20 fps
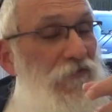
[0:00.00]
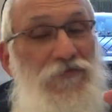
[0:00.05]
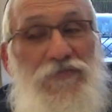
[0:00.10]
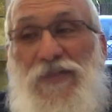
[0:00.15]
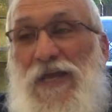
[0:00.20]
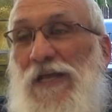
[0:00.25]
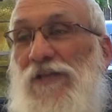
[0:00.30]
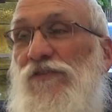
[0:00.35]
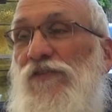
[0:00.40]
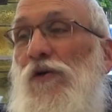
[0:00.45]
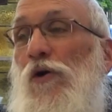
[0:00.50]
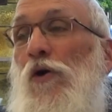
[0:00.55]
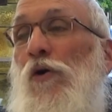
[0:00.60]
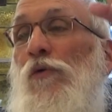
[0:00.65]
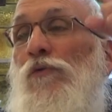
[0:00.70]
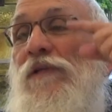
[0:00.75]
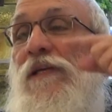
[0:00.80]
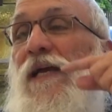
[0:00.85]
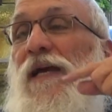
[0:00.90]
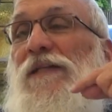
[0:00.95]
that's
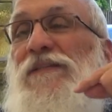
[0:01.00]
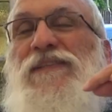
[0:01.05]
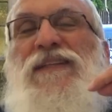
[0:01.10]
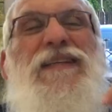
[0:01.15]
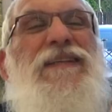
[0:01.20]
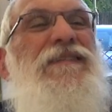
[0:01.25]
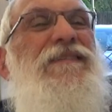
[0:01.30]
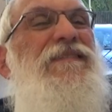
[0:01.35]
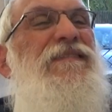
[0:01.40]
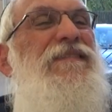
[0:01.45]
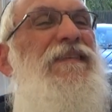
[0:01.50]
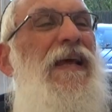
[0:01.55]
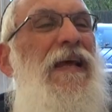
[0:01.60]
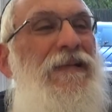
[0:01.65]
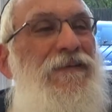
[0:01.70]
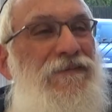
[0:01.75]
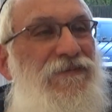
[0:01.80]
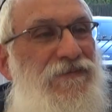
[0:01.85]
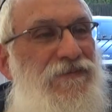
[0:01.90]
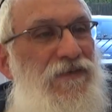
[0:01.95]
only a
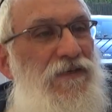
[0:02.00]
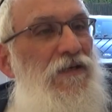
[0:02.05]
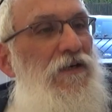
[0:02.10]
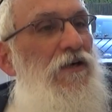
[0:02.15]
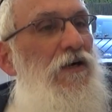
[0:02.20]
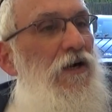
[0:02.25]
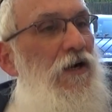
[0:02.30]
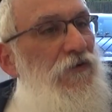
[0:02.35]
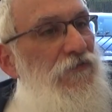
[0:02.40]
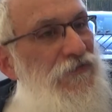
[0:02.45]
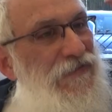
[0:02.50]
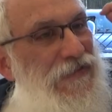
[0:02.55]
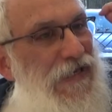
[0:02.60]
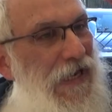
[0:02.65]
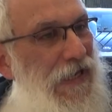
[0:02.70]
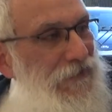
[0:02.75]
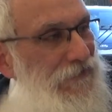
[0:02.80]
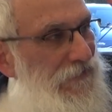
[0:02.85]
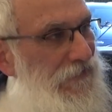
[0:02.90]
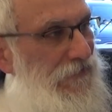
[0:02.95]
descent of
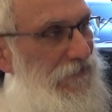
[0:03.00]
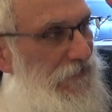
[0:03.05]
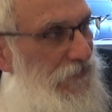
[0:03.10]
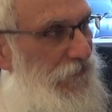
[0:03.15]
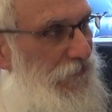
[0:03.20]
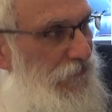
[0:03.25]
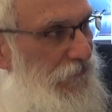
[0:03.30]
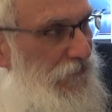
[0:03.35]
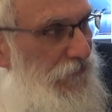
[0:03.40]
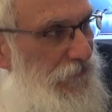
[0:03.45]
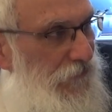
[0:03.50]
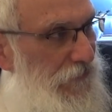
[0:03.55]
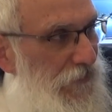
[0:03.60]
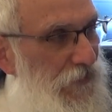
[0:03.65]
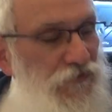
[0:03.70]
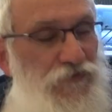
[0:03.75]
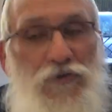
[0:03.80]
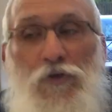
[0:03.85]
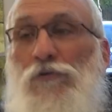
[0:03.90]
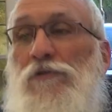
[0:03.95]
godliness.
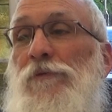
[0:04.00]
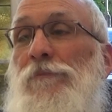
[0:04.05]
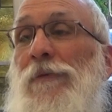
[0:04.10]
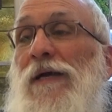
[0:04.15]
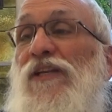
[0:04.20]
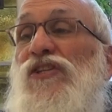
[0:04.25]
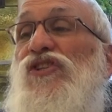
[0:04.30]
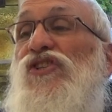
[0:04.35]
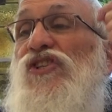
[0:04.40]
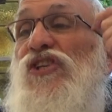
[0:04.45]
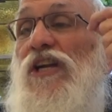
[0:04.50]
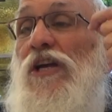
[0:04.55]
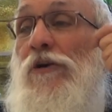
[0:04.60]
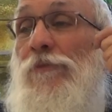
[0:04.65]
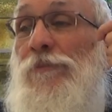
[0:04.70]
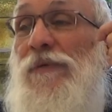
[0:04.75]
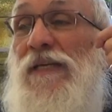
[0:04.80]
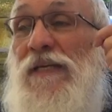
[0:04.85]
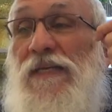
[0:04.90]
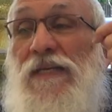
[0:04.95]
It's only my chair,
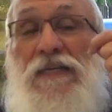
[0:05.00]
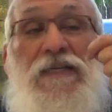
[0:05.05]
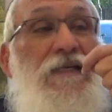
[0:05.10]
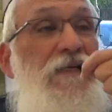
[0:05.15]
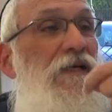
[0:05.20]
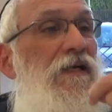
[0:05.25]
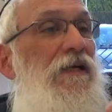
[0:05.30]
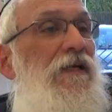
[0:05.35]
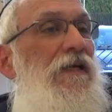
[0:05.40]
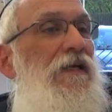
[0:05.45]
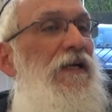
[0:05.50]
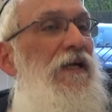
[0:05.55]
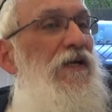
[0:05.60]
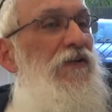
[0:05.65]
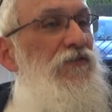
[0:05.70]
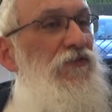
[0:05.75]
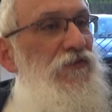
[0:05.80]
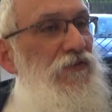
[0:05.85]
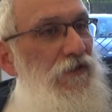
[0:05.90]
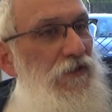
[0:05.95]
meaning
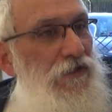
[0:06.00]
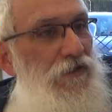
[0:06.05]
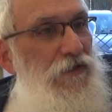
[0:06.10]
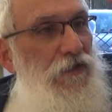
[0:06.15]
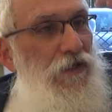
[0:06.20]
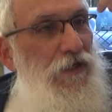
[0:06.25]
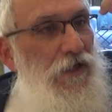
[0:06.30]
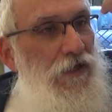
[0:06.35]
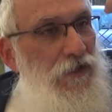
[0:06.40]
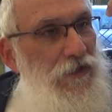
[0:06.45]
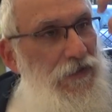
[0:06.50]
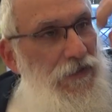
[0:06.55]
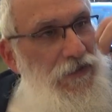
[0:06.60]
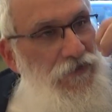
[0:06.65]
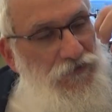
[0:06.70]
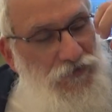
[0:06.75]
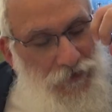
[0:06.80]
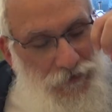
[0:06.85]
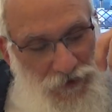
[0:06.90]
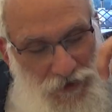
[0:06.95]
it's...
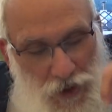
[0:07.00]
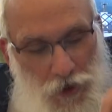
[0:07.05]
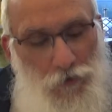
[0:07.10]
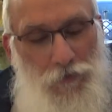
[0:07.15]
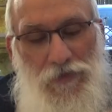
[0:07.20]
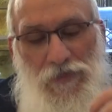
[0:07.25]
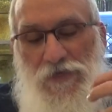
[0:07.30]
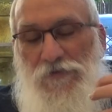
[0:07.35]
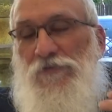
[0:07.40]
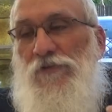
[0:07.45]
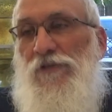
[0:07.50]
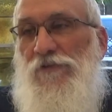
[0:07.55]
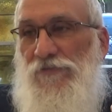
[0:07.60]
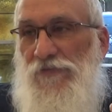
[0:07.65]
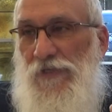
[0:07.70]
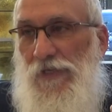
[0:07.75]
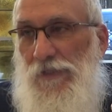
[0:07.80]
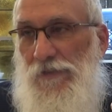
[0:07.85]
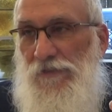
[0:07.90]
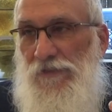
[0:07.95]
It's a lower level
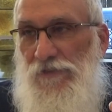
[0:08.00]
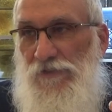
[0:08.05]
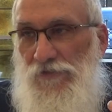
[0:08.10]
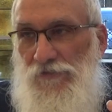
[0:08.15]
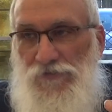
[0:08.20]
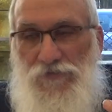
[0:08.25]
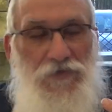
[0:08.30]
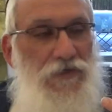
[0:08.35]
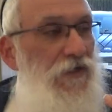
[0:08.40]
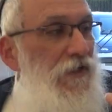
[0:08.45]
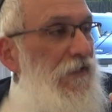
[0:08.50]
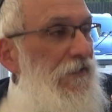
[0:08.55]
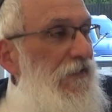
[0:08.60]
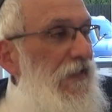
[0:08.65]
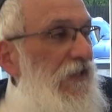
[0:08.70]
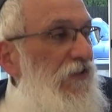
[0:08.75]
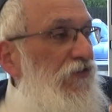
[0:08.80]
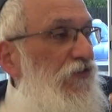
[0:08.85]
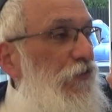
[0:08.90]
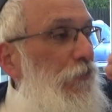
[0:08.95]
of godliness.
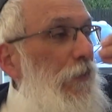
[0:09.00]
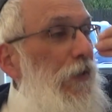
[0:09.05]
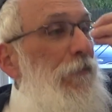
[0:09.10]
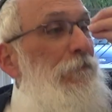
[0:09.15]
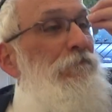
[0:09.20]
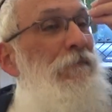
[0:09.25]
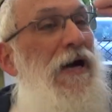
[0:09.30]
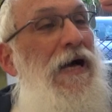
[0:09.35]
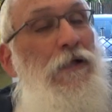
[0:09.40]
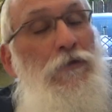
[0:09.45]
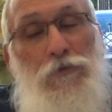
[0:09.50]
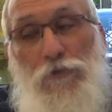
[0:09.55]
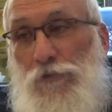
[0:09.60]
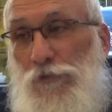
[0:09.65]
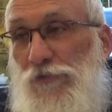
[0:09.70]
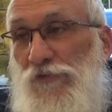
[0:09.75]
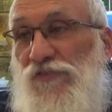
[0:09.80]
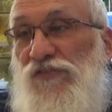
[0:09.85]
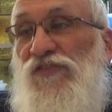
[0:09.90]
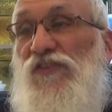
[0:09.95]
That's the way
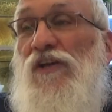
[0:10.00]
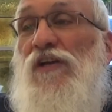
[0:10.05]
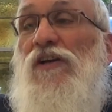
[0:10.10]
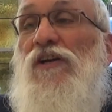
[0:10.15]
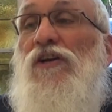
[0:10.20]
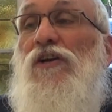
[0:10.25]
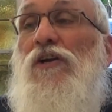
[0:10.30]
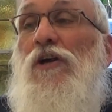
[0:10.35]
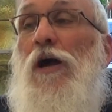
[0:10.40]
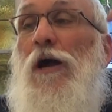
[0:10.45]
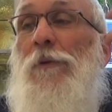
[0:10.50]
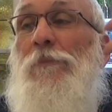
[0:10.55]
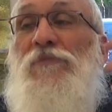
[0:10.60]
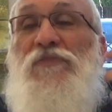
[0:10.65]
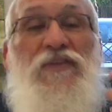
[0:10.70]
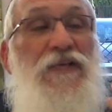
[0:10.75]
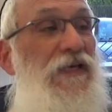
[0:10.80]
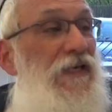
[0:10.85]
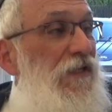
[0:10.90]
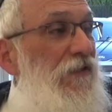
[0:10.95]
Malchus
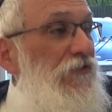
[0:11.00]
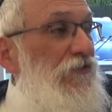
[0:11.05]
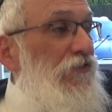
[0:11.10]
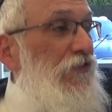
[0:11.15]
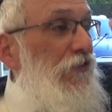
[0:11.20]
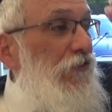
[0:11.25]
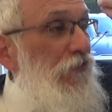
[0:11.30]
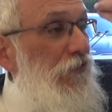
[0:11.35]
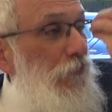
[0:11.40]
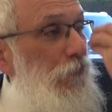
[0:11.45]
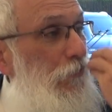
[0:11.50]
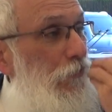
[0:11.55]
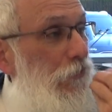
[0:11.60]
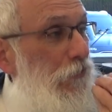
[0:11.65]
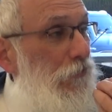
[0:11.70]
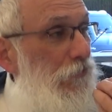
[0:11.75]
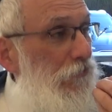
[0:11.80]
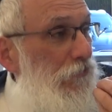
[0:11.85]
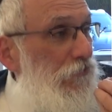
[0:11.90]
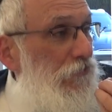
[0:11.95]
comes into the
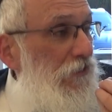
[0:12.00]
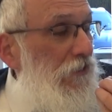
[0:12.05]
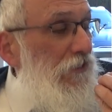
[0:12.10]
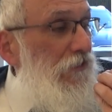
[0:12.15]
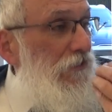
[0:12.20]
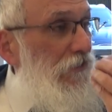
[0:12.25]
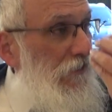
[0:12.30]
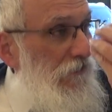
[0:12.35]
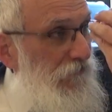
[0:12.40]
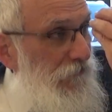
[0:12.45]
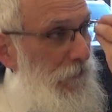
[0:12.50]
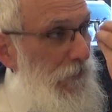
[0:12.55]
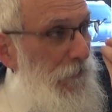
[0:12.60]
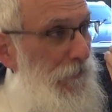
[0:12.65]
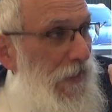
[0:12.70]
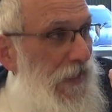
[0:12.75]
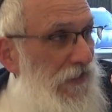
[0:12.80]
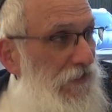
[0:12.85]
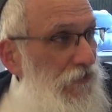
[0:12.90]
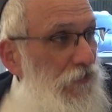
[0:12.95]
world of
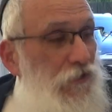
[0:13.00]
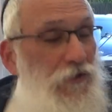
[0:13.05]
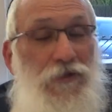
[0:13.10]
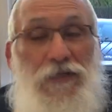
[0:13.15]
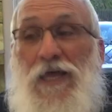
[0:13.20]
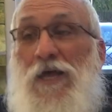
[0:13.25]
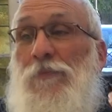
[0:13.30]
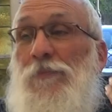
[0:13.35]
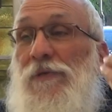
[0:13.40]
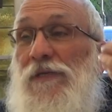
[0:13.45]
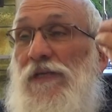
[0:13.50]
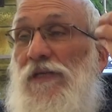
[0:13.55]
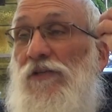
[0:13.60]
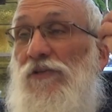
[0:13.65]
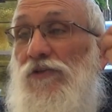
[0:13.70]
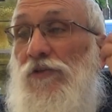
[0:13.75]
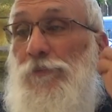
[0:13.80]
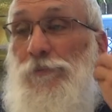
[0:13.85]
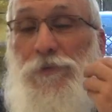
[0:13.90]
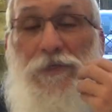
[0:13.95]
Mamaluk Olam and
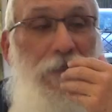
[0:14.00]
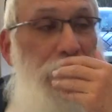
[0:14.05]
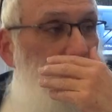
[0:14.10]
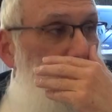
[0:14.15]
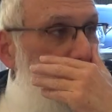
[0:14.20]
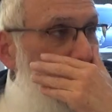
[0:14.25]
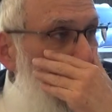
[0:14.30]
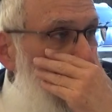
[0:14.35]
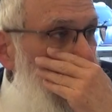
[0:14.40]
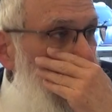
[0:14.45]
into Bria.